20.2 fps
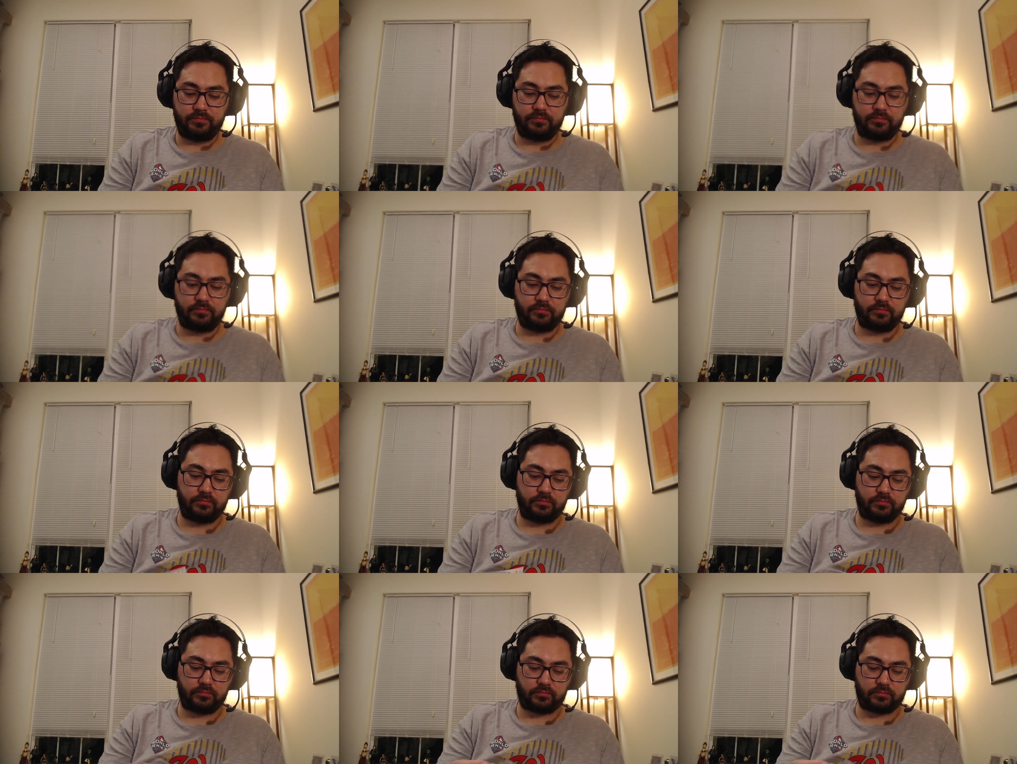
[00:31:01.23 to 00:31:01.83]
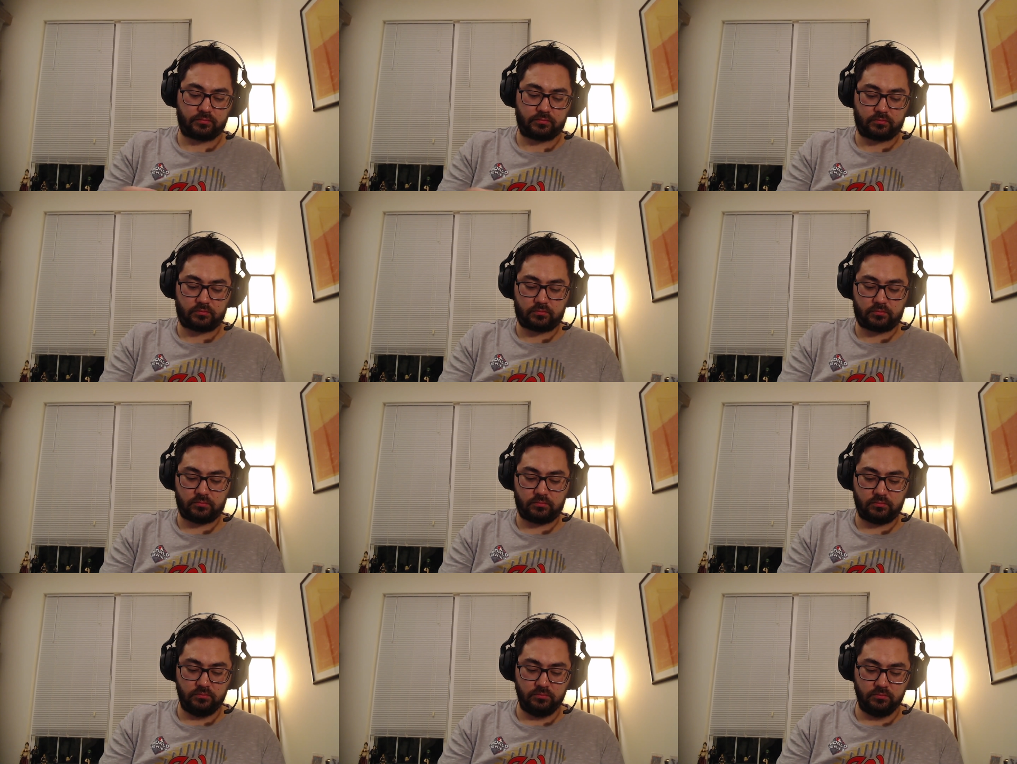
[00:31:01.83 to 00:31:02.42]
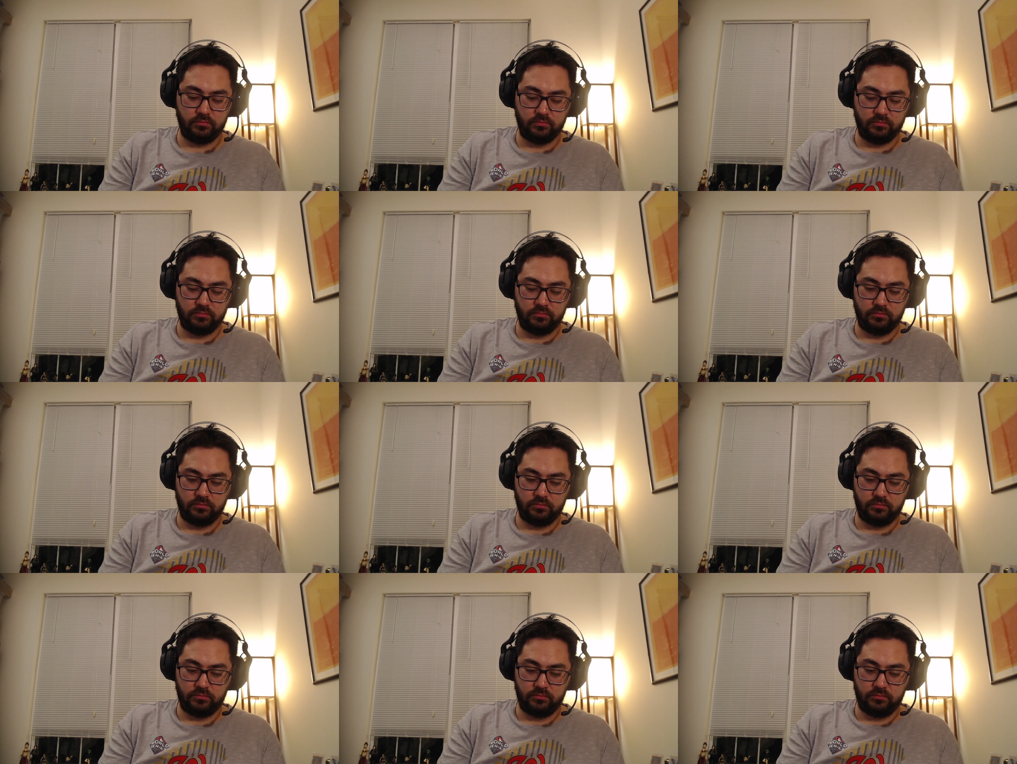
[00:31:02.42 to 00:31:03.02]

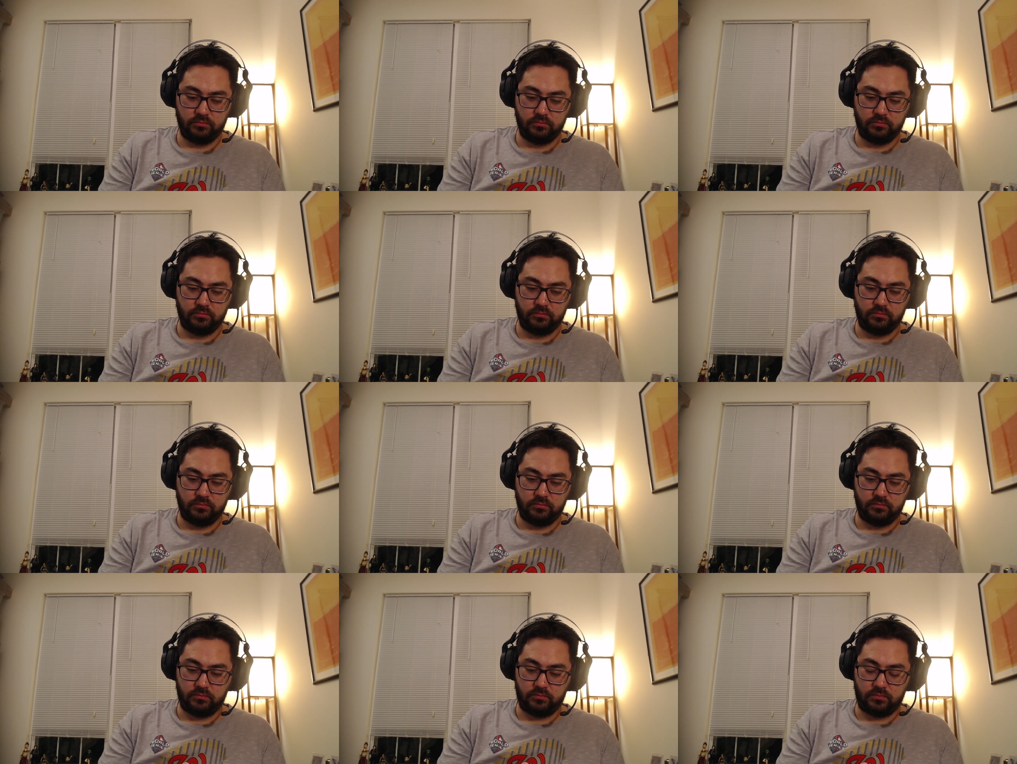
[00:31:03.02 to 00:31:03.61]
(no one is talking)